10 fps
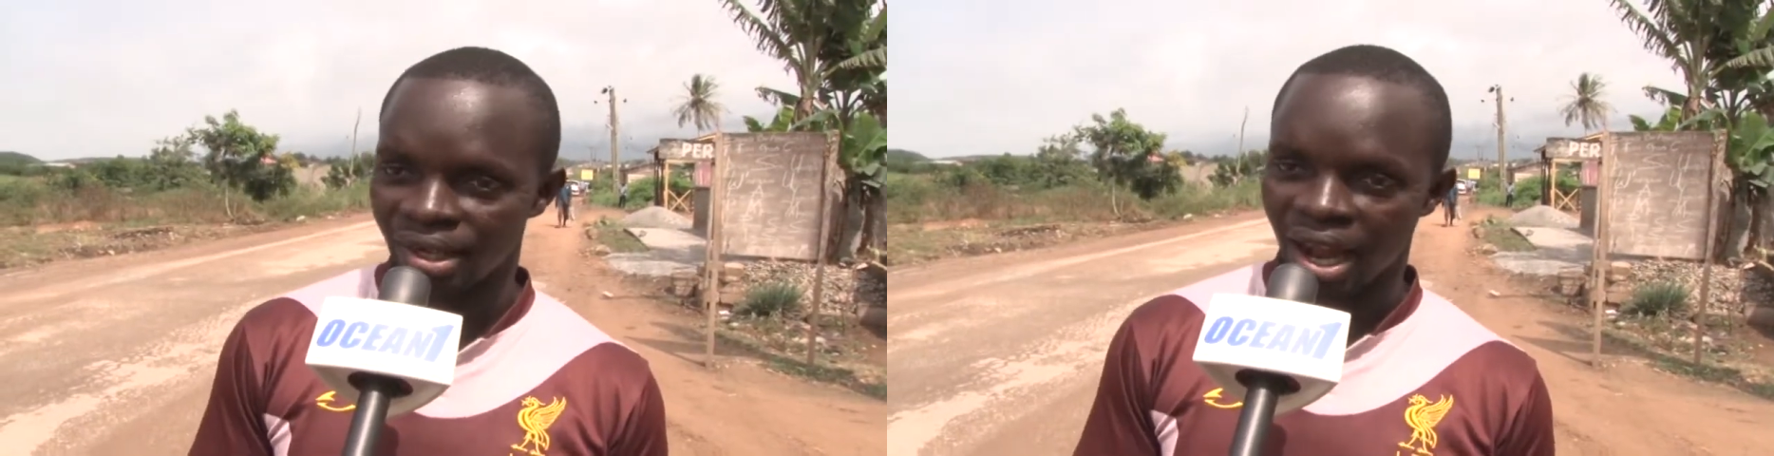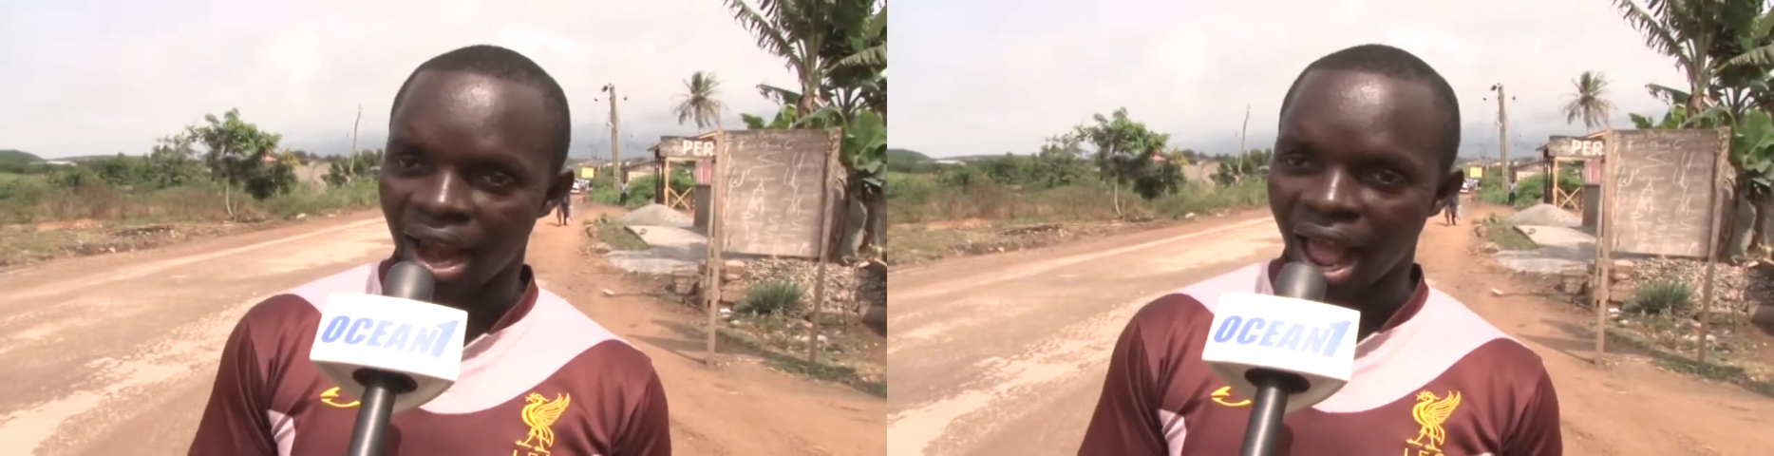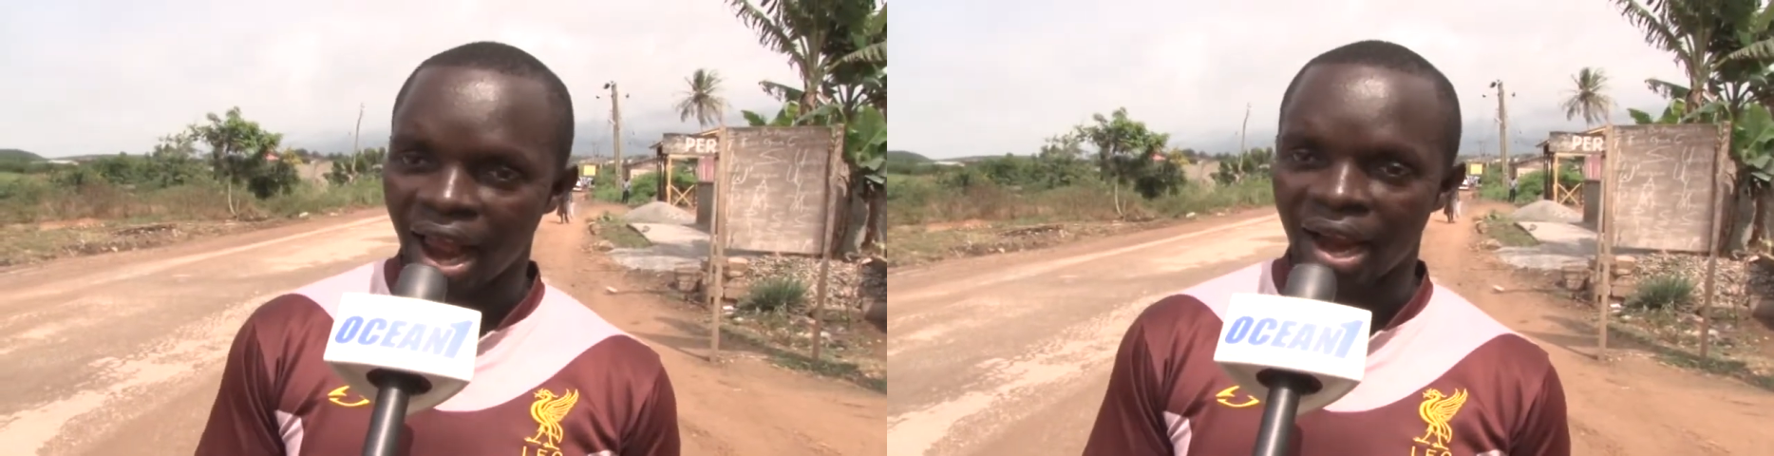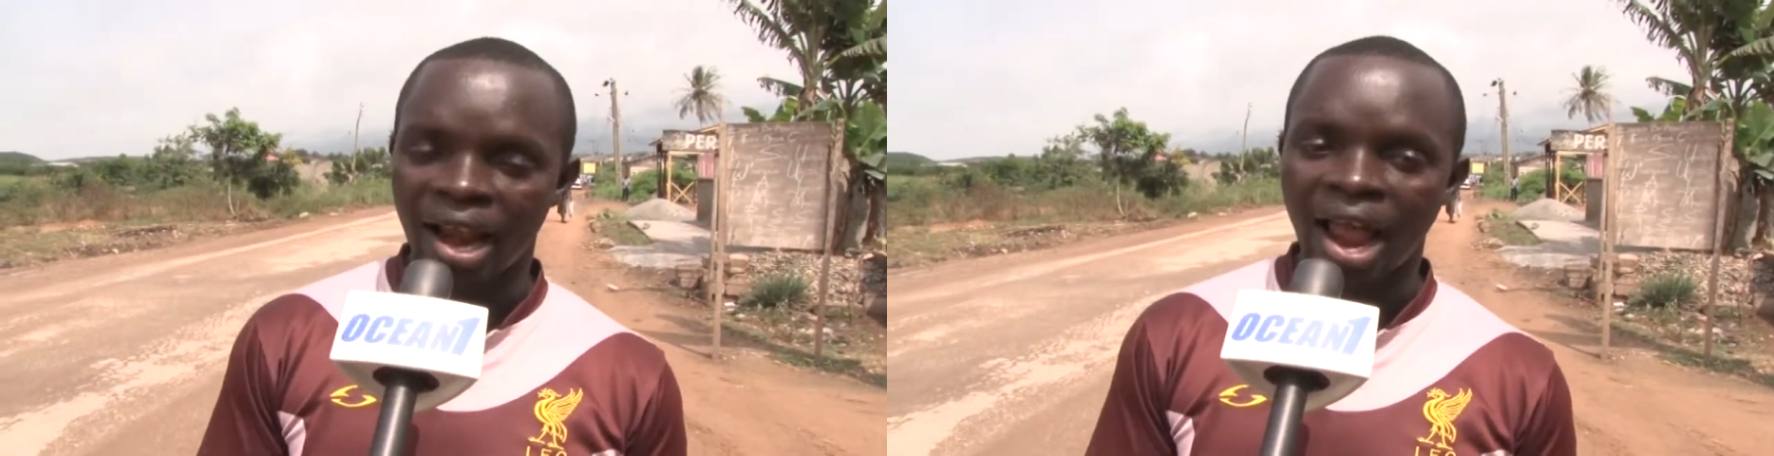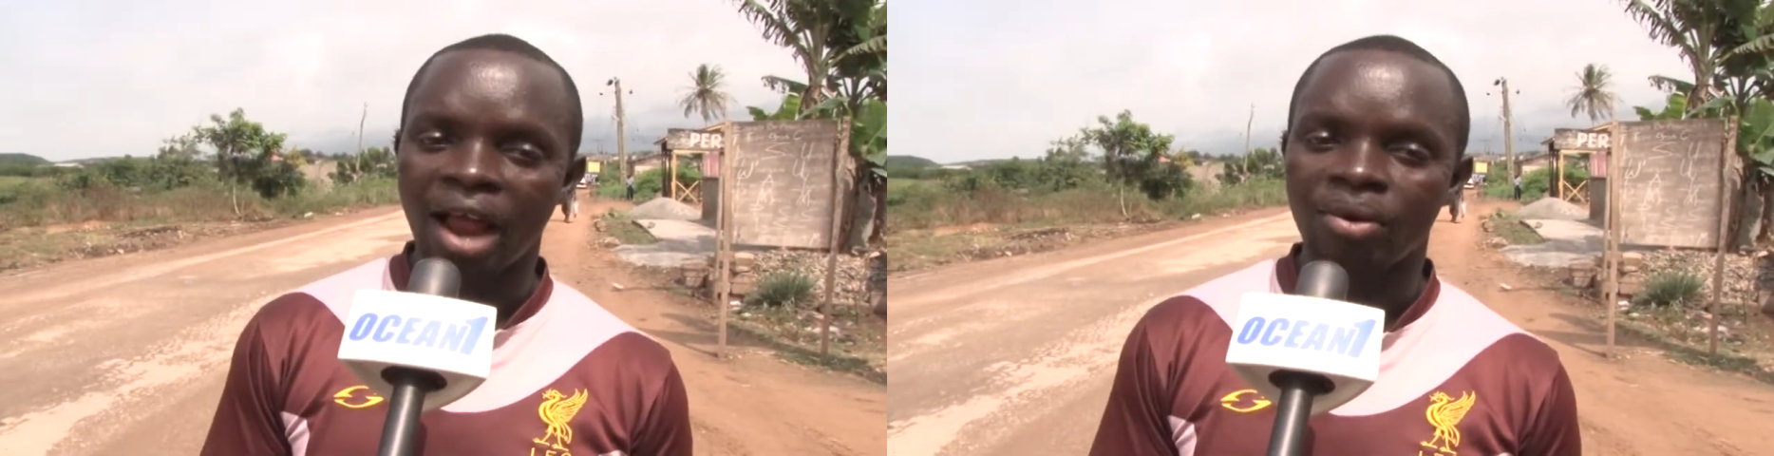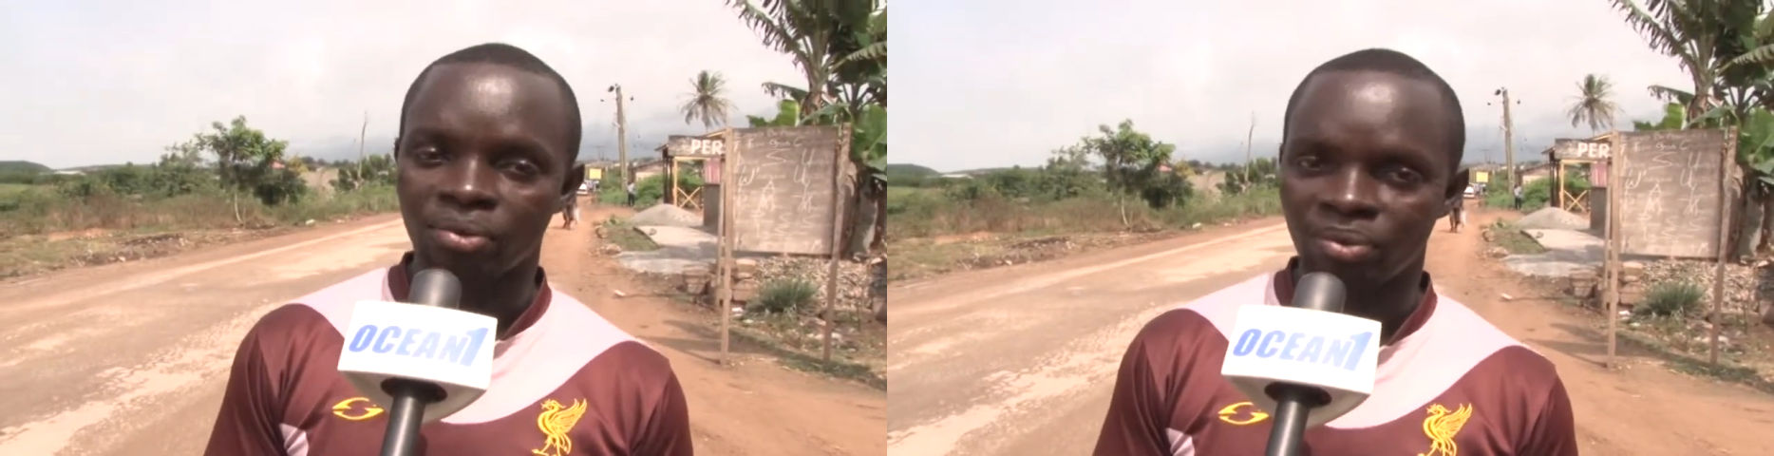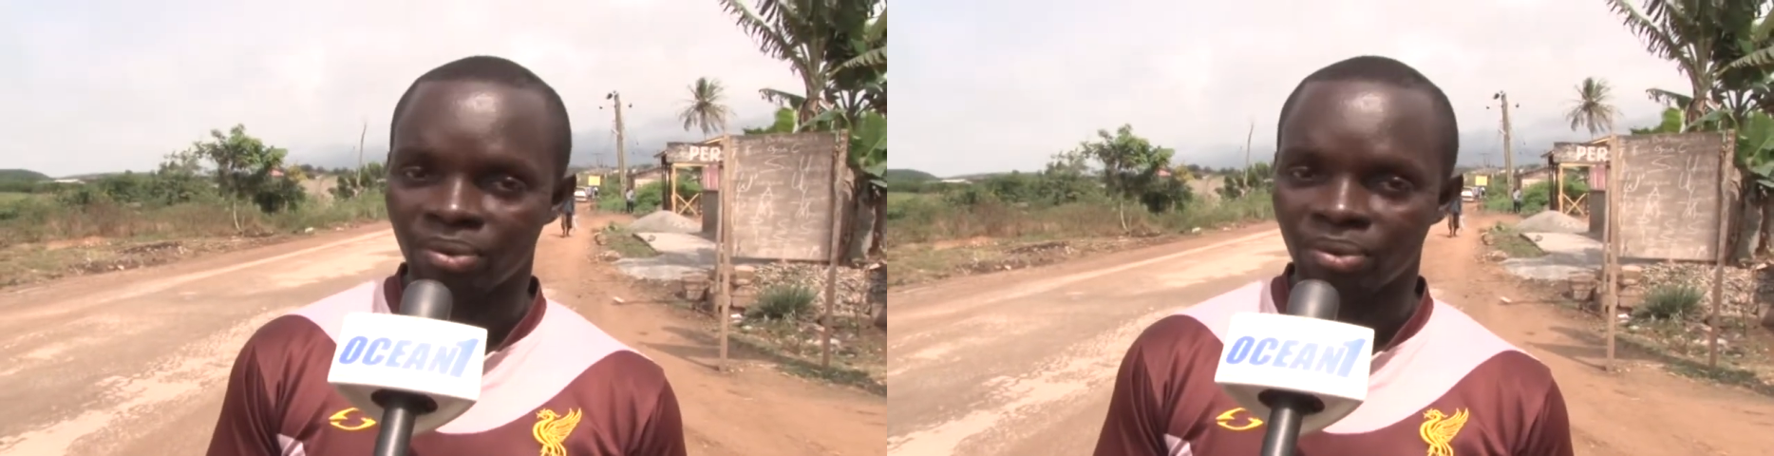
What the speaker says: na adu